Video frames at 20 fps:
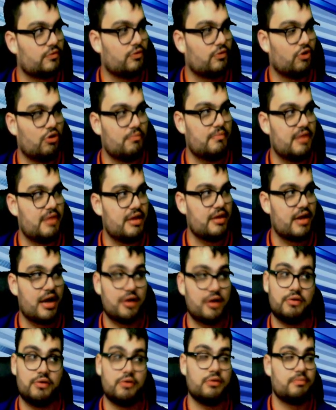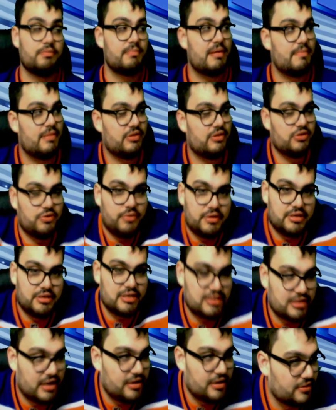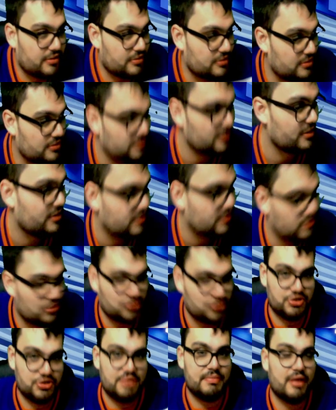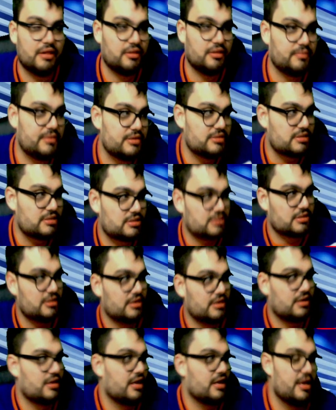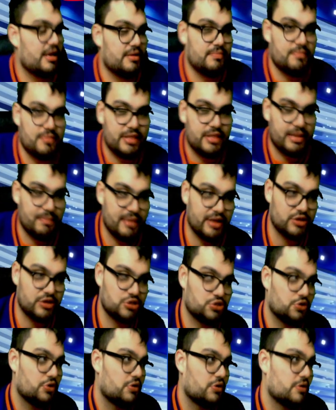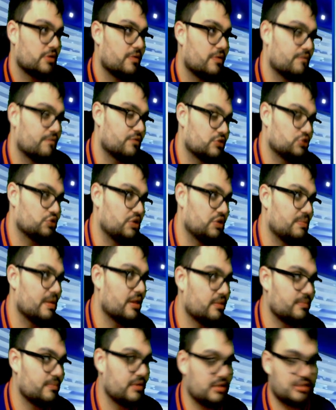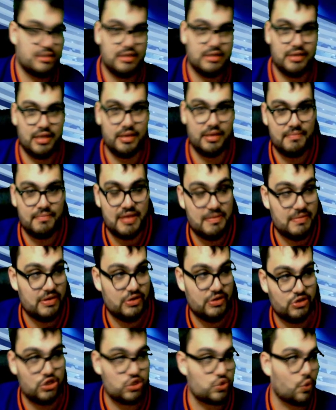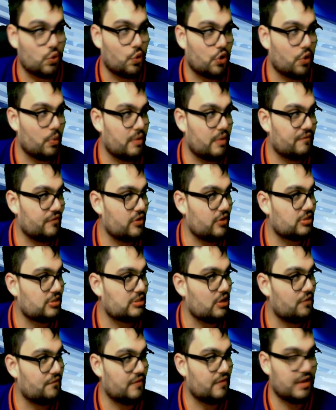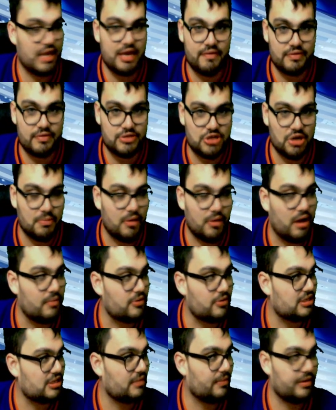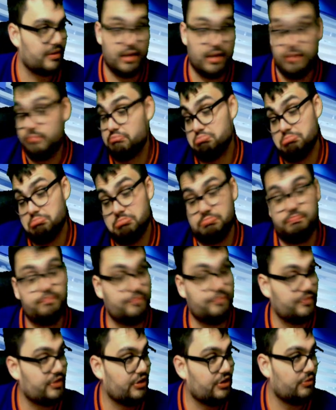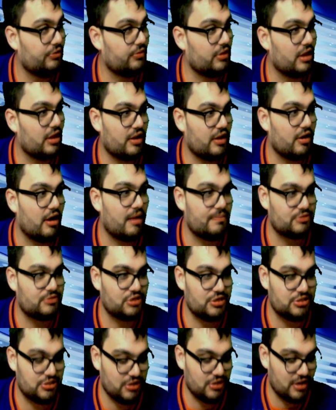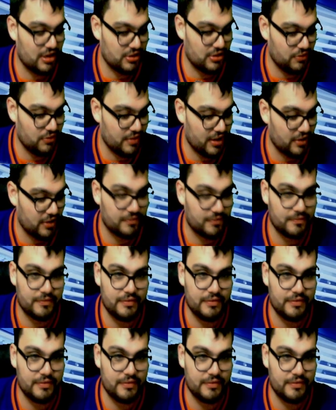I don't know, maybe do a design on Stream Elements. Like make a shirt for Stream Elements and then maybe just order one for yourself and give it to your mom or something. You know, a lot of options you could do there.